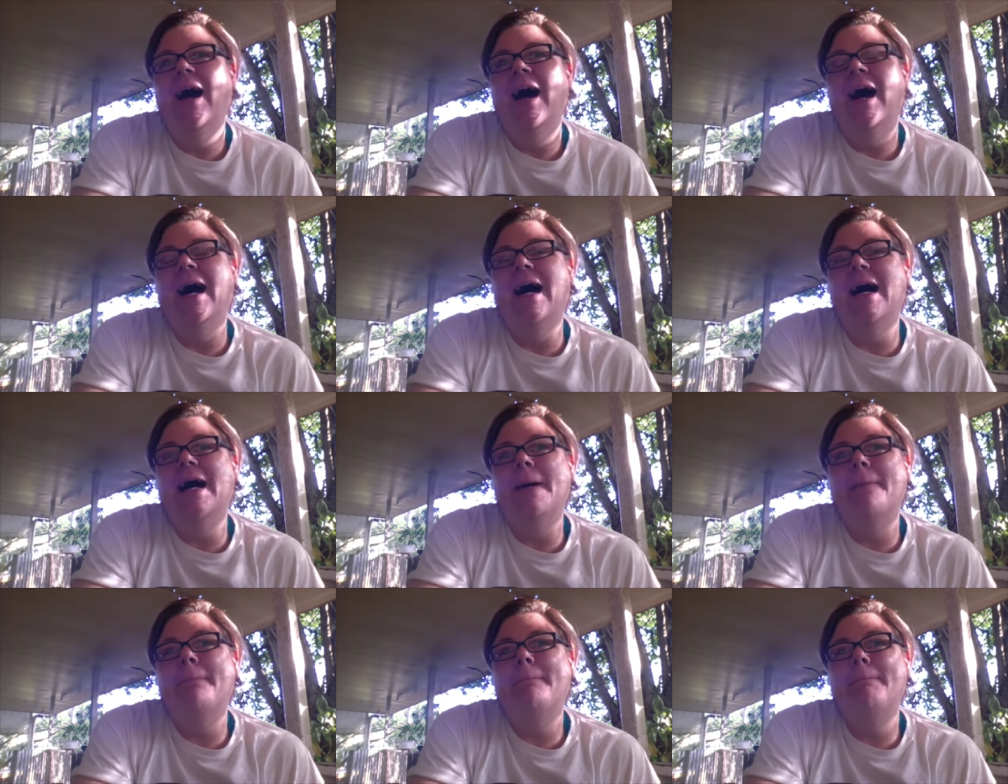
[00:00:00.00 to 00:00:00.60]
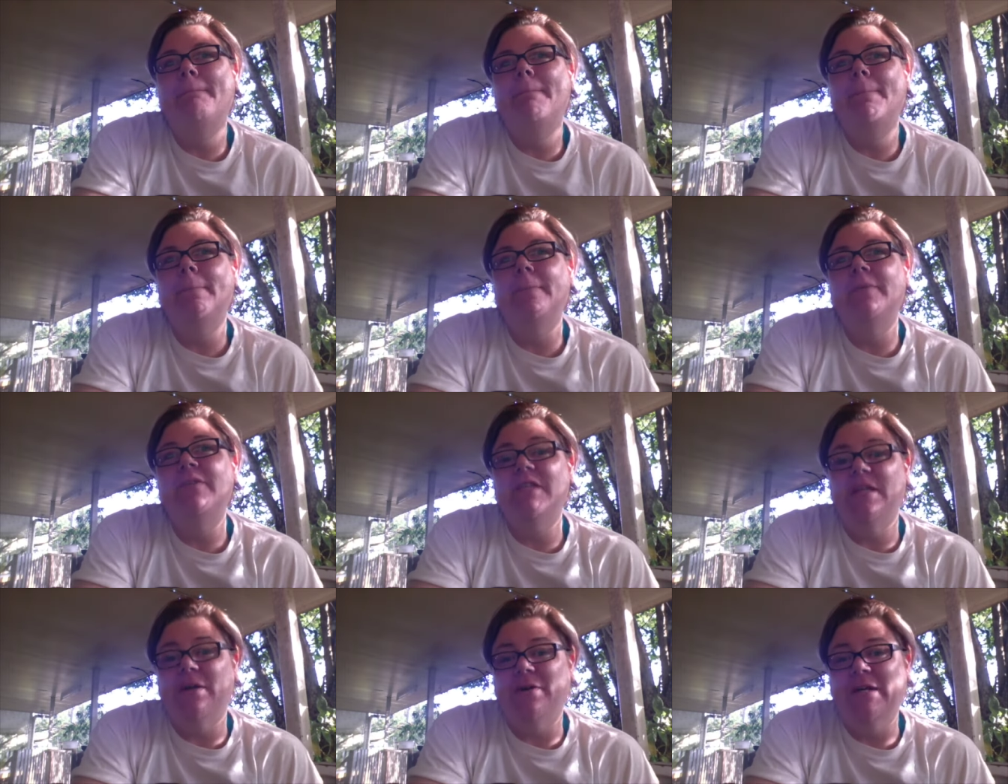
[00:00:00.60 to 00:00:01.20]
Um,
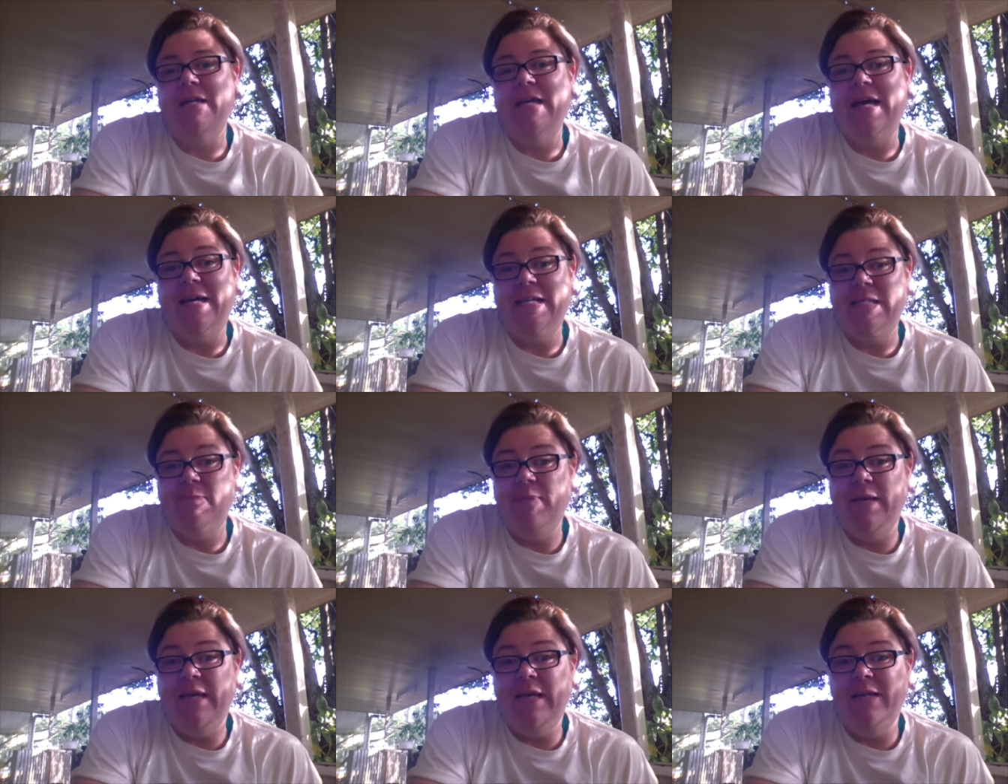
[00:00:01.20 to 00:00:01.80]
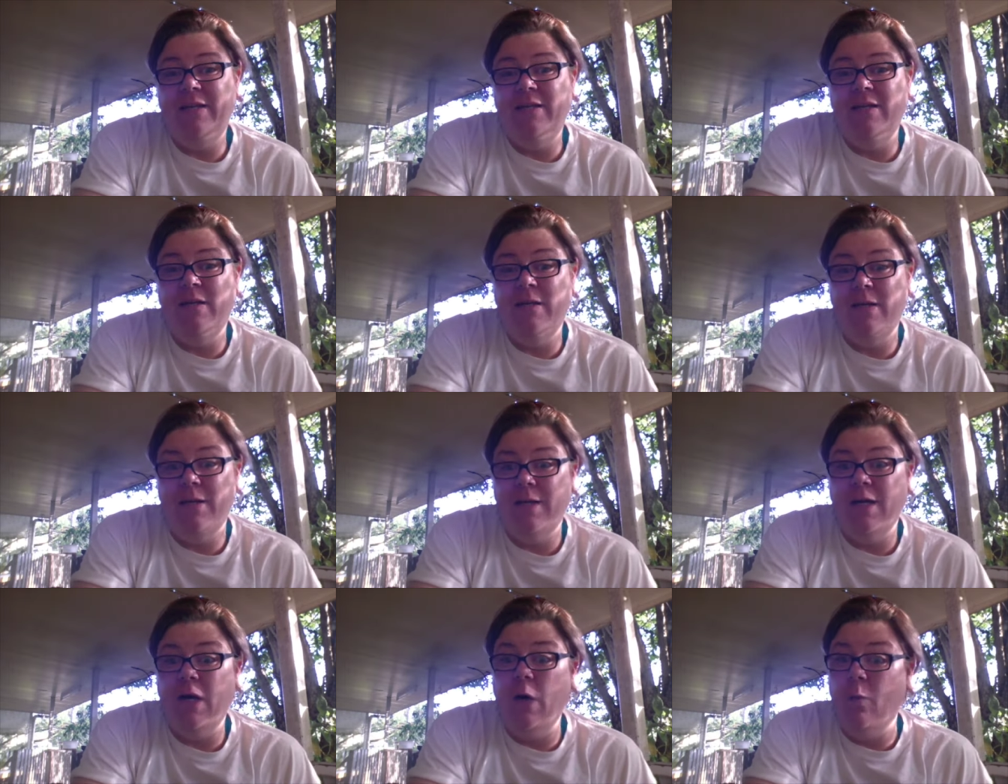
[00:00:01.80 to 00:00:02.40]
so it has been
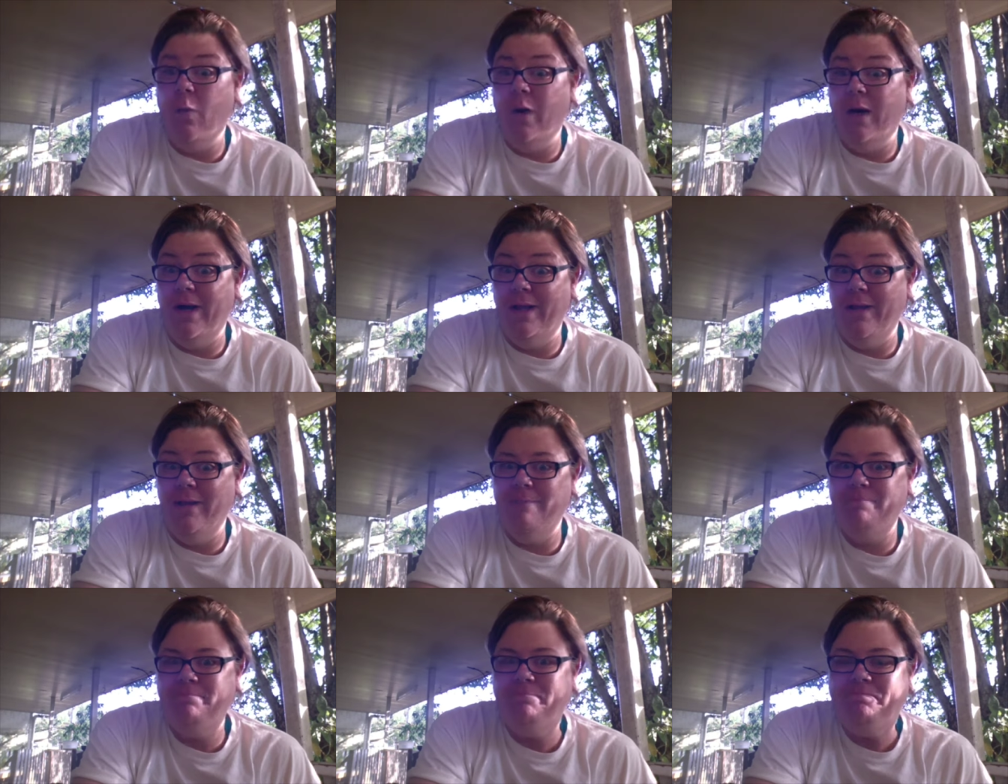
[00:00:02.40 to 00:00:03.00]
a while.